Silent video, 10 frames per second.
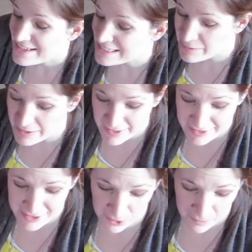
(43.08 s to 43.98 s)
This brings
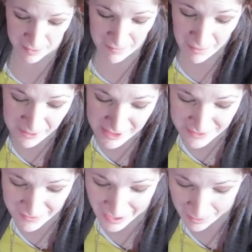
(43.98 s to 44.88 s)
back so many memories
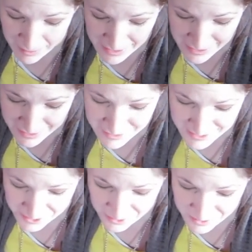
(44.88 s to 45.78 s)
of Abeni as so